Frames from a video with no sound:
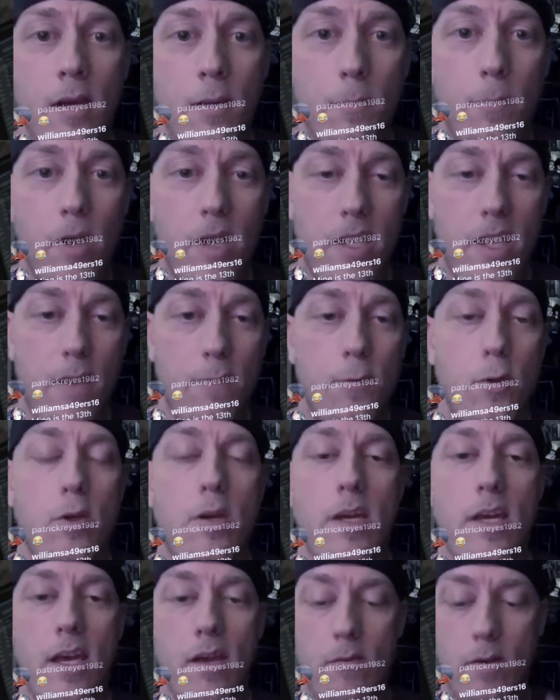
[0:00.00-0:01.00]
But if you
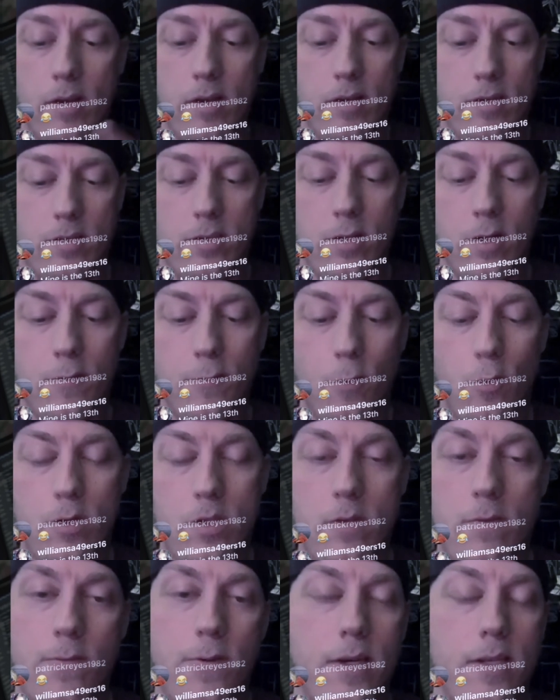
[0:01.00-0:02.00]
can get rid of your third, fourth,
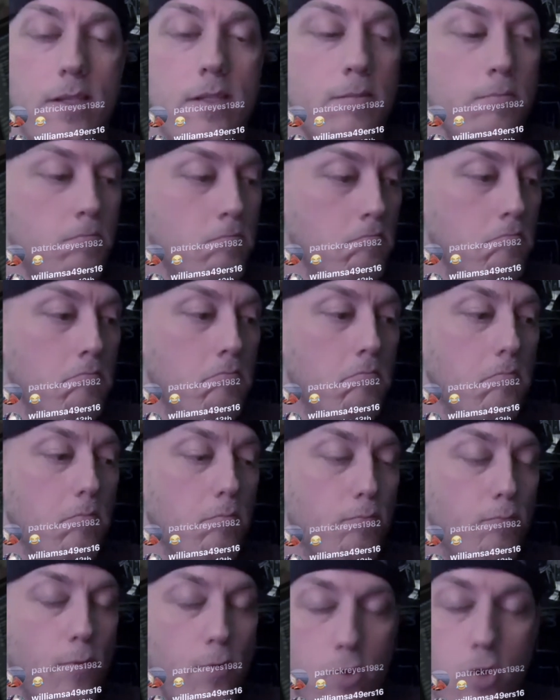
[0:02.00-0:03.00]
and fifth
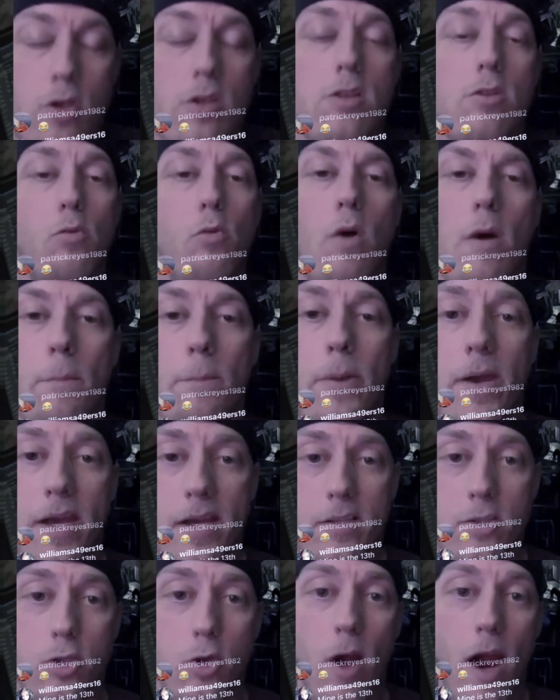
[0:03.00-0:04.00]
for just the one
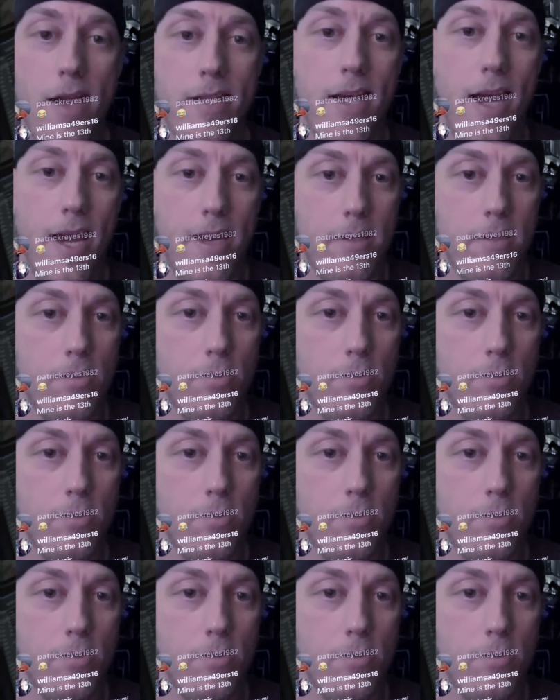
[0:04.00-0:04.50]
pick, try that.